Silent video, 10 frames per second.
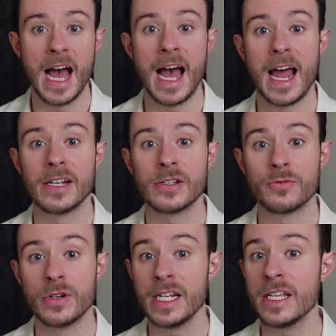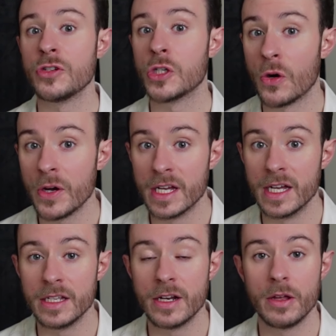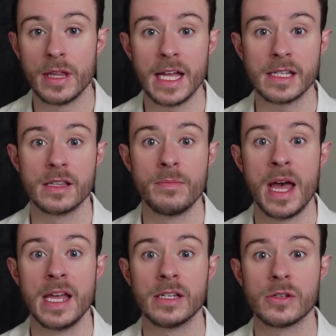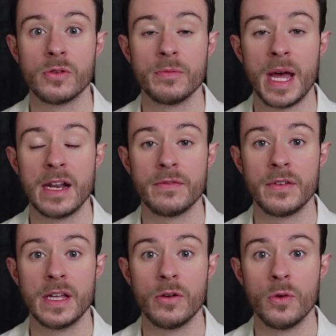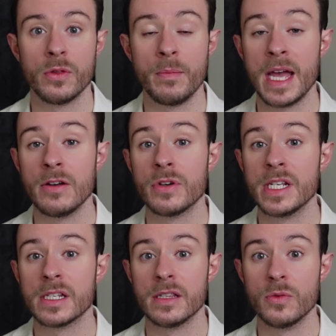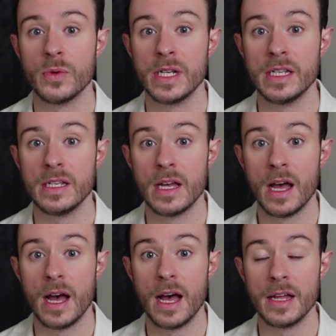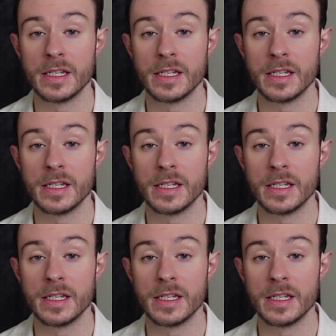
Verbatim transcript: And really enjoy it. You know, that's the main sort of benefit or the main reason that we uh,